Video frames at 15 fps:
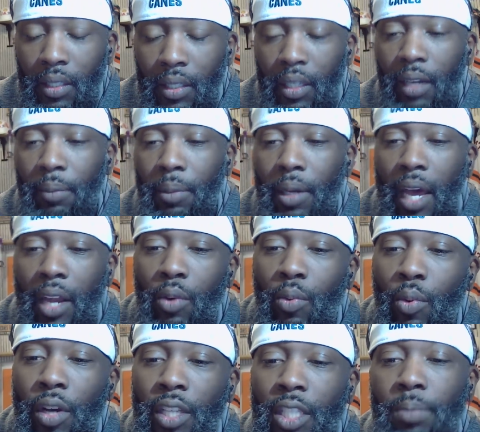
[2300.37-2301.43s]
Yeah, but I
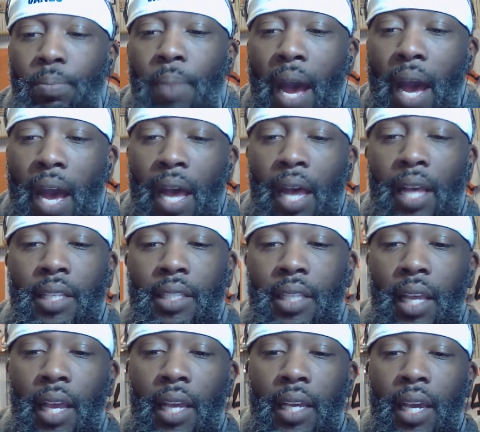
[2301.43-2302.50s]
don't want spies.
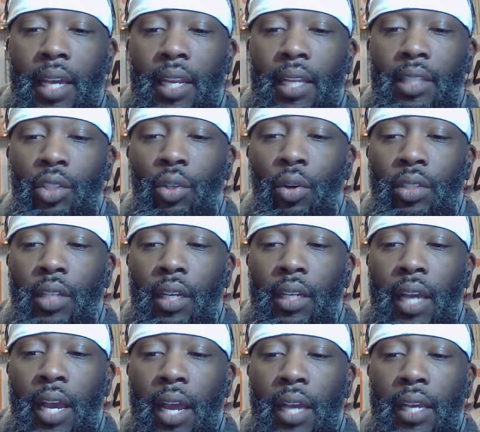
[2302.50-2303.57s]
I got George. Well, I
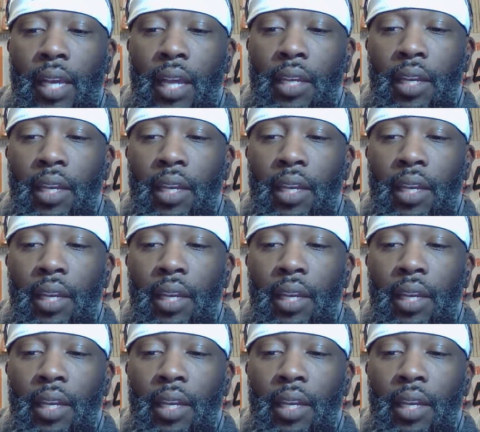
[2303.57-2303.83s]
ain't